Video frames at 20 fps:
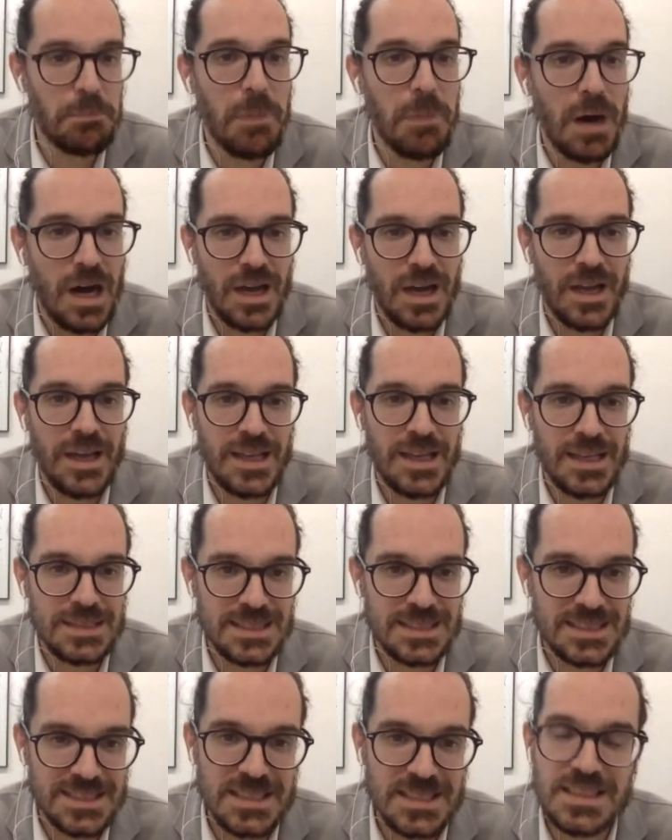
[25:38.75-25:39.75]
by
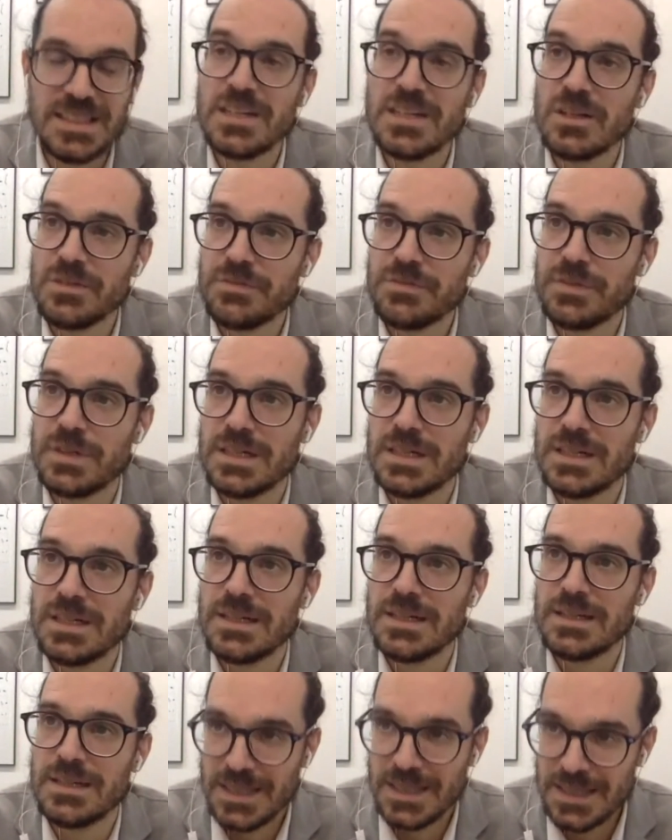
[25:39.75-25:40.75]
this idea of
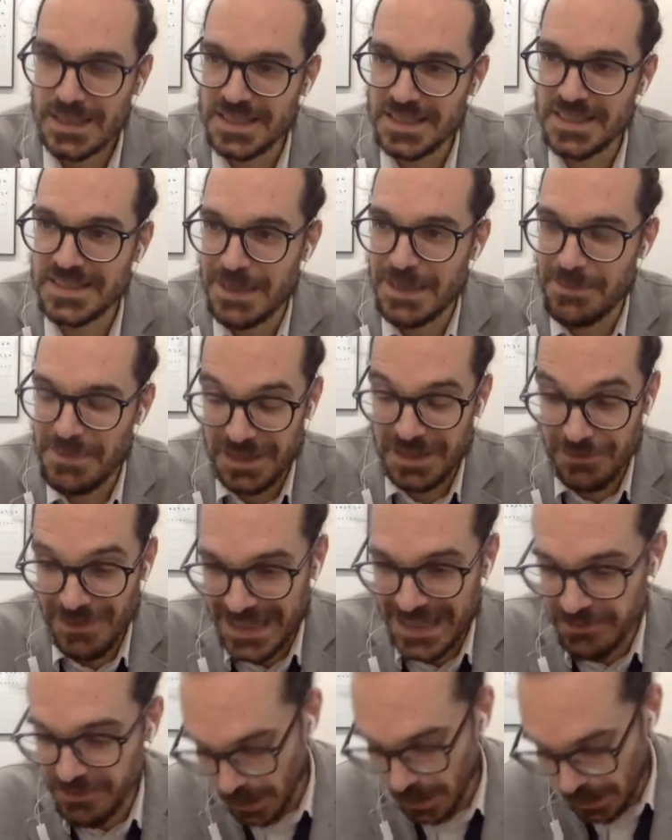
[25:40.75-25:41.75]
systemic
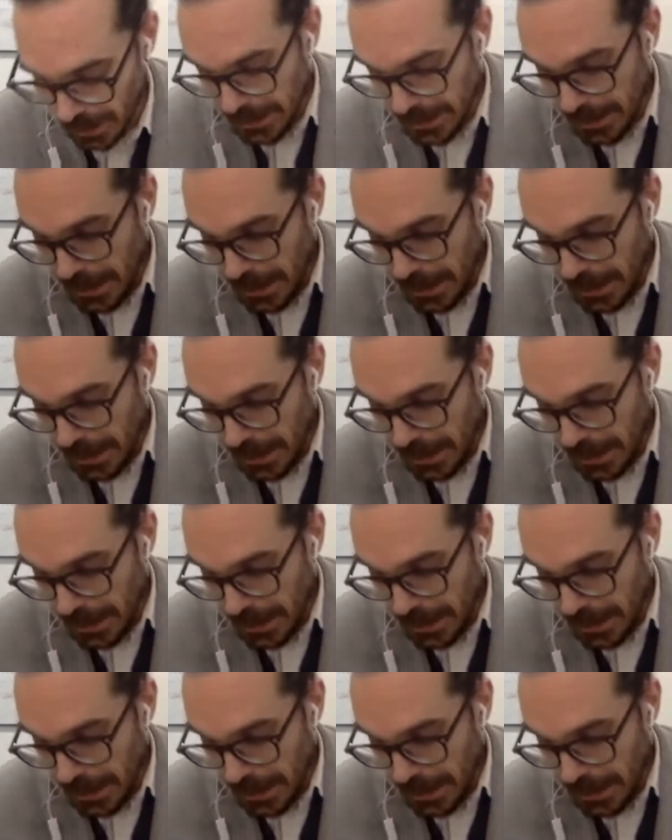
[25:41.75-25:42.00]
rival.